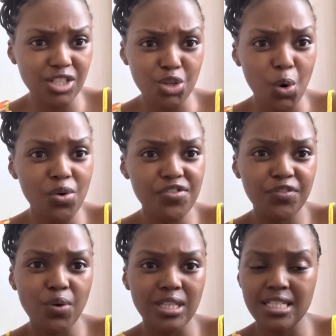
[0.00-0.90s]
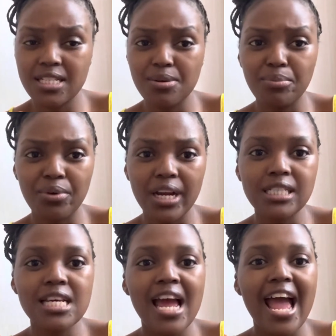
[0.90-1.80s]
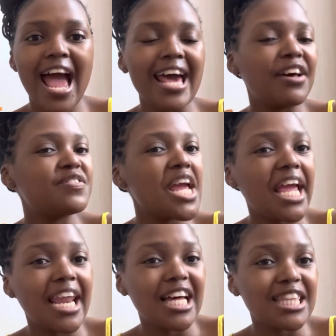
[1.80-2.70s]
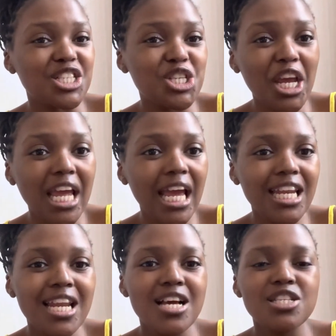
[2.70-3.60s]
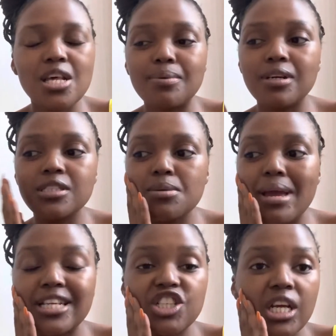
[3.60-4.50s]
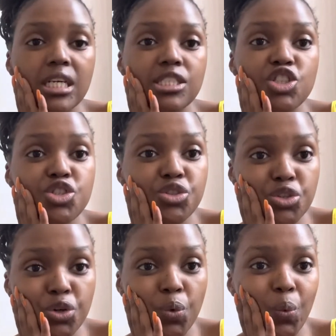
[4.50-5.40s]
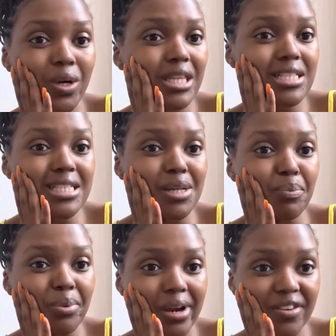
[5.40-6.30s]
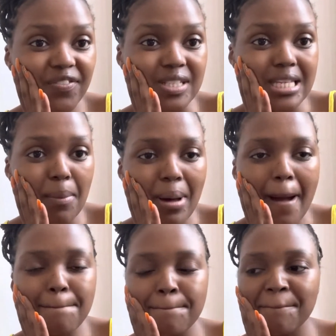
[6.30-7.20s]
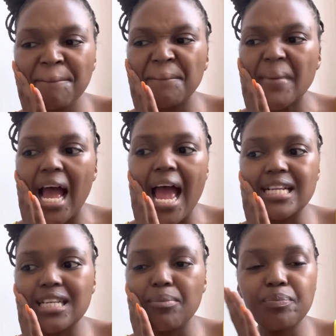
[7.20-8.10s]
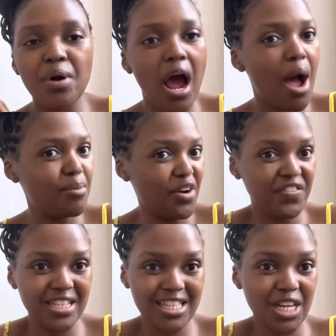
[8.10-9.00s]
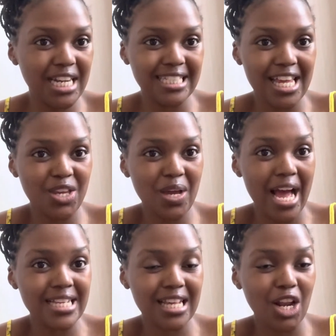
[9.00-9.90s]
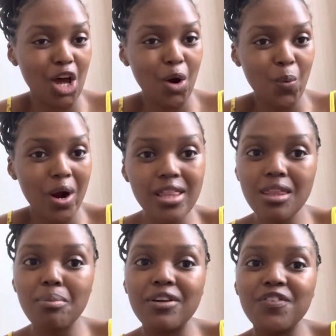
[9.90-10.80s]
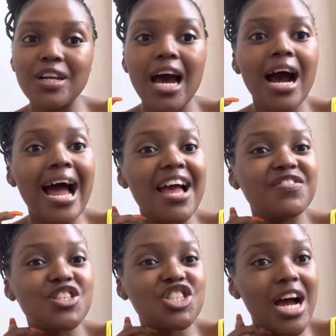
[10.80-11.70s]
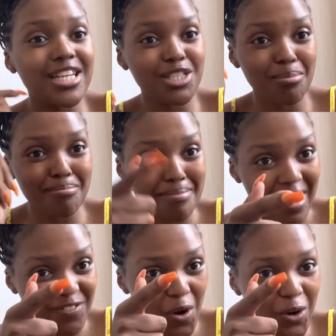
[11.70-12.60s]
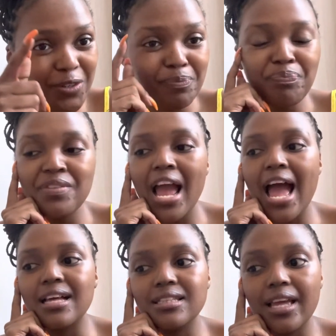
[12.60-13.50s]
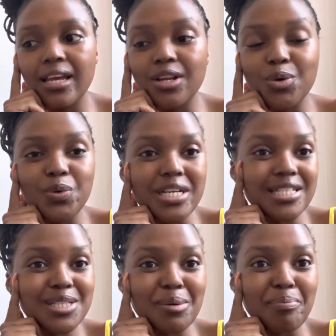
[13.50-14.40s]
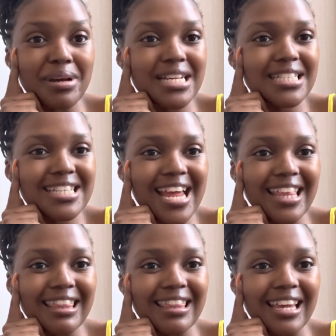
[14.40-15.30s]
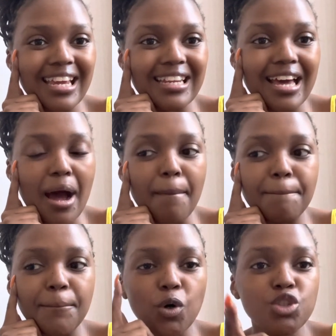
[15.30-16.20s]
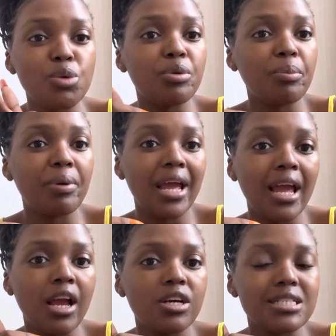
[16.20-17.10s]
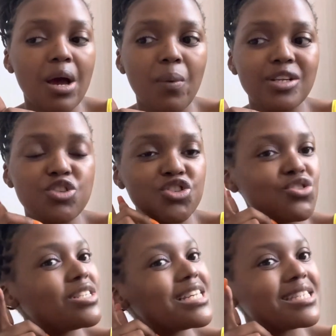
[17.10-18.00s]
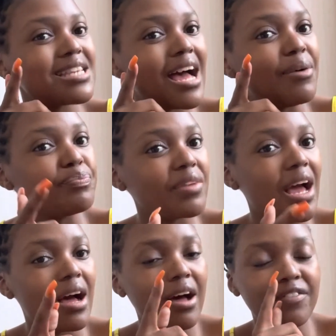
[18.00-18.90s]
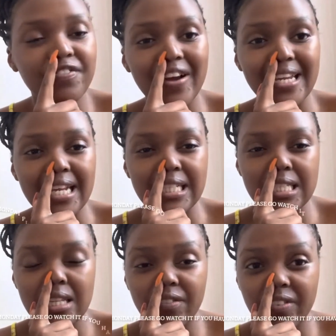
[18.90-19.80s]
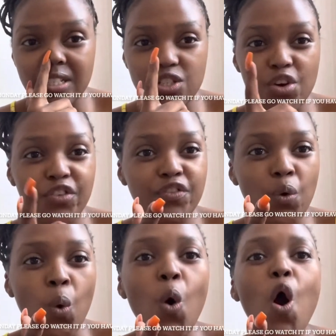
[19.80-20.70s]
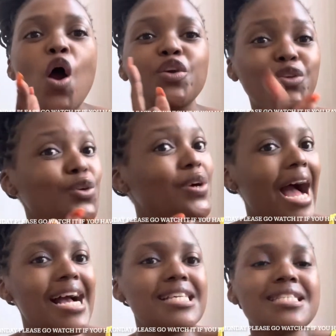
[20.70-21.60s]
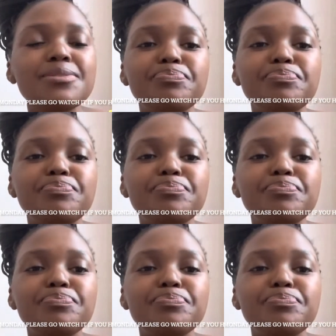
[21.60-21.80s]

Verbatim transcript: dough for the steamed bread and I've taken out the chicken. So I'm going to make chicken stew with steamed bread for supper and I'm, I'm obviously going to take you guys along with, but for now I have to charge my phone and then rest a bit and then um, also prepare because I want to shoot a, um, a finance video for you guys